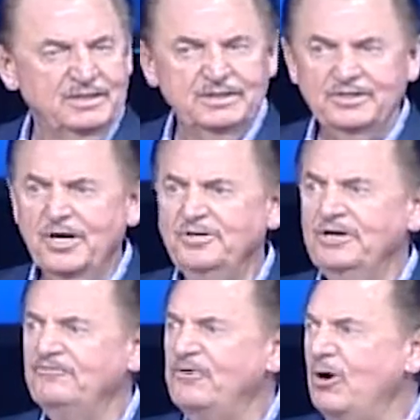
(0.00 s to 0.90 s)
Turn
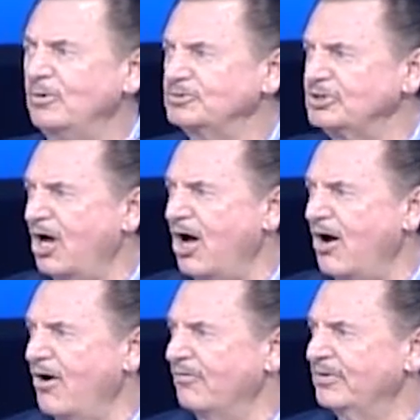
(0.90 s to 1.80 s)
your phones
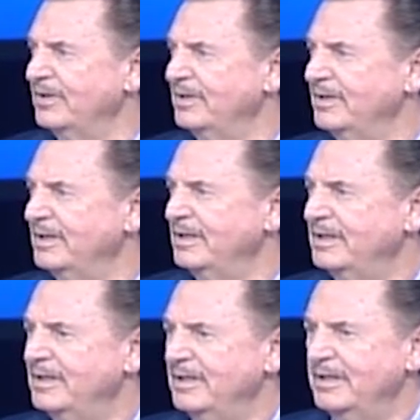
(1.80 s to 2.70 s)
off.
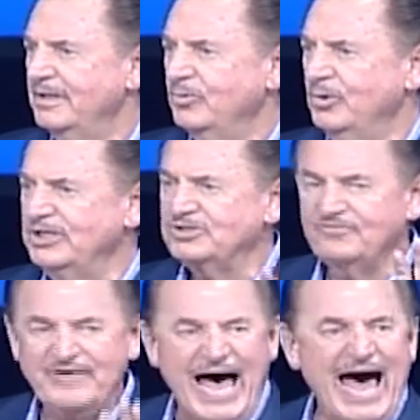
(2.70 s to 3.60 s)
We
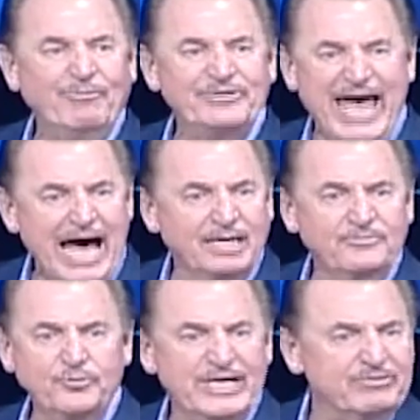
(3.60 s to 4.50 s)
survived without them
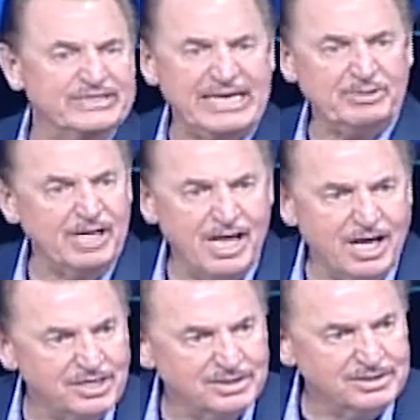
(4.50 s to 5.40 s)
before they ever came
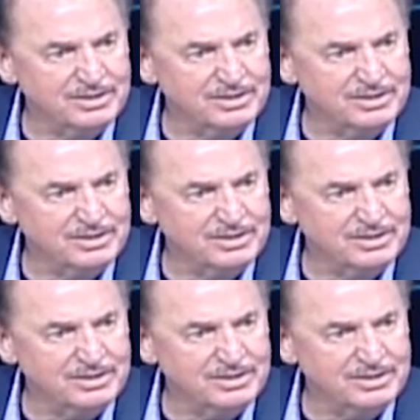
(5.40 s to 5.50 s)
along.